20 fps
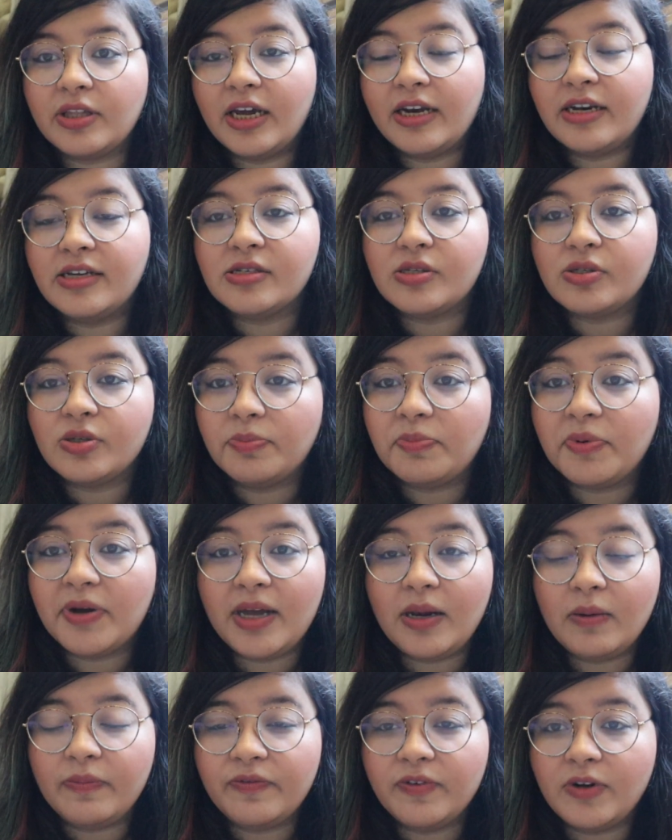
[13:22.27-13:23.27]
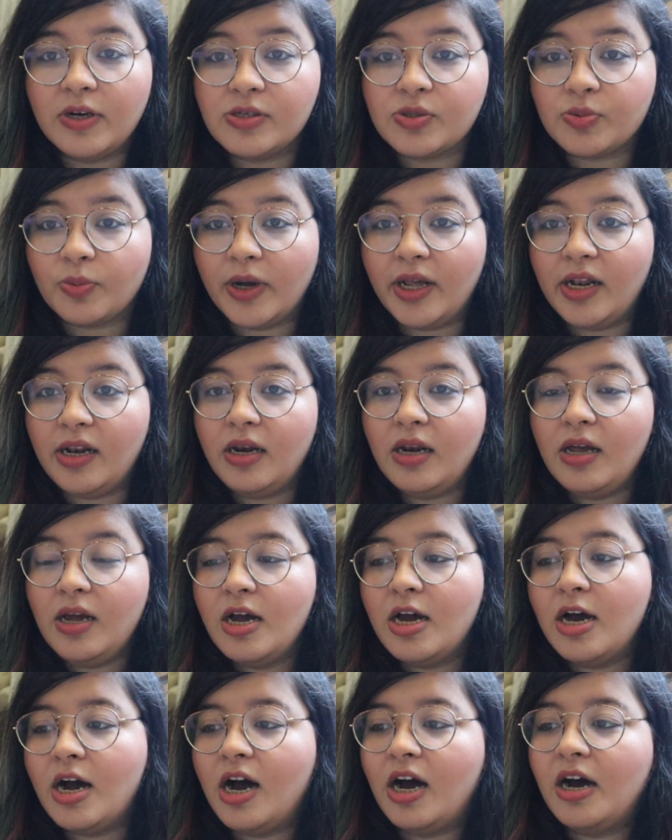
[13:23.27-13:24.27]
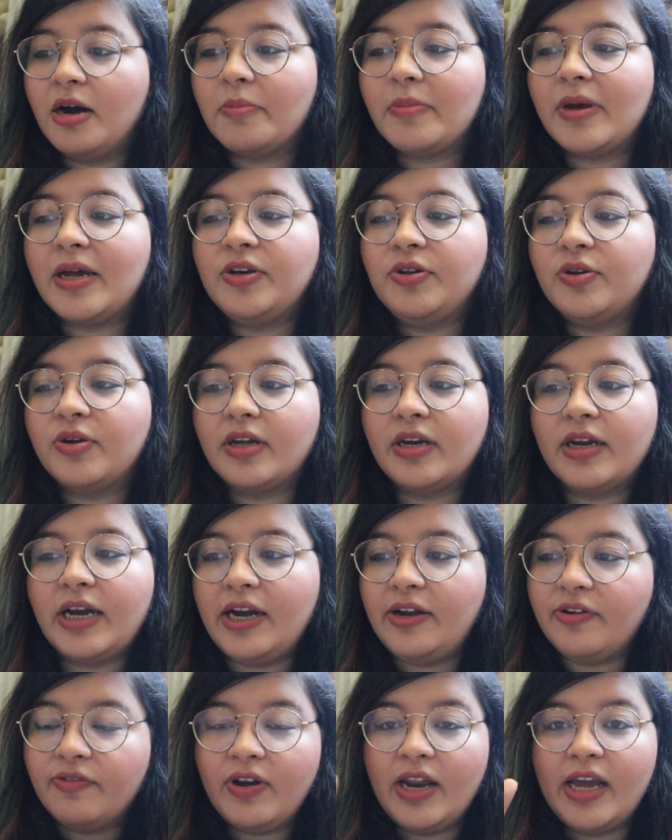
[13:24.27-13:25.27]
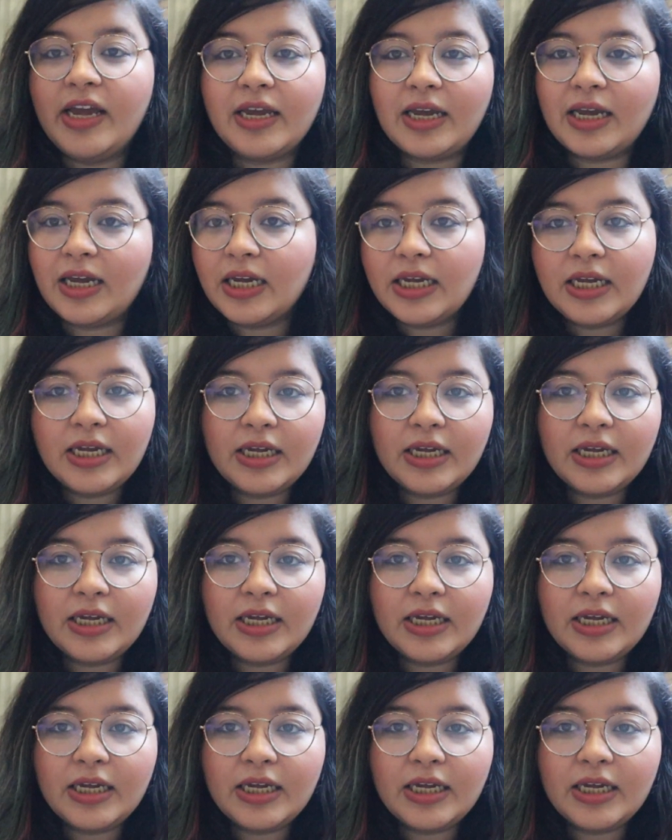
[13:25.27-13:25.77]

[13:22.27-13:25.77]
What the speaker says: That is super helpful as well. And you can kind of like